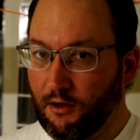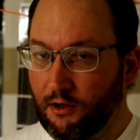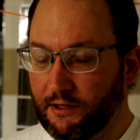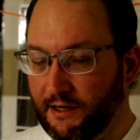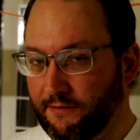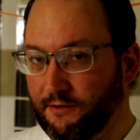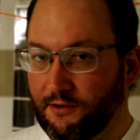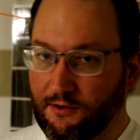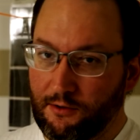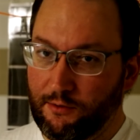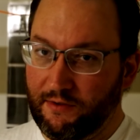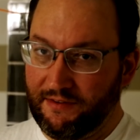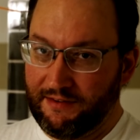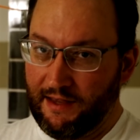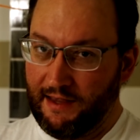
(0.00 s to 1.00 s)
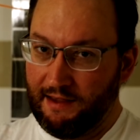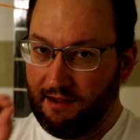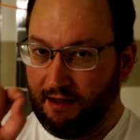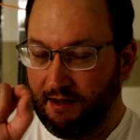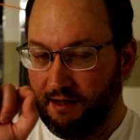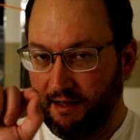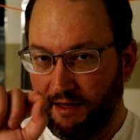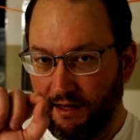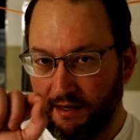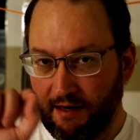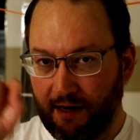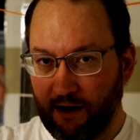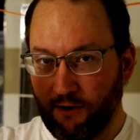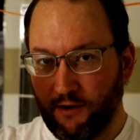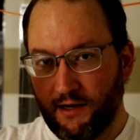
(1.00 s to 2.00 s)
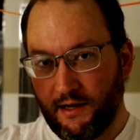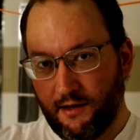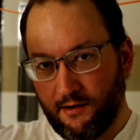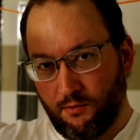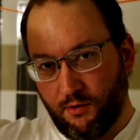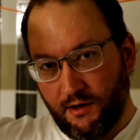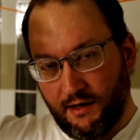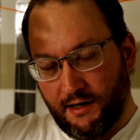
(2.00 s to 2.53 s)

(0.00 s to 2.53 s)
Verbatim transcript: All you have to do is take an area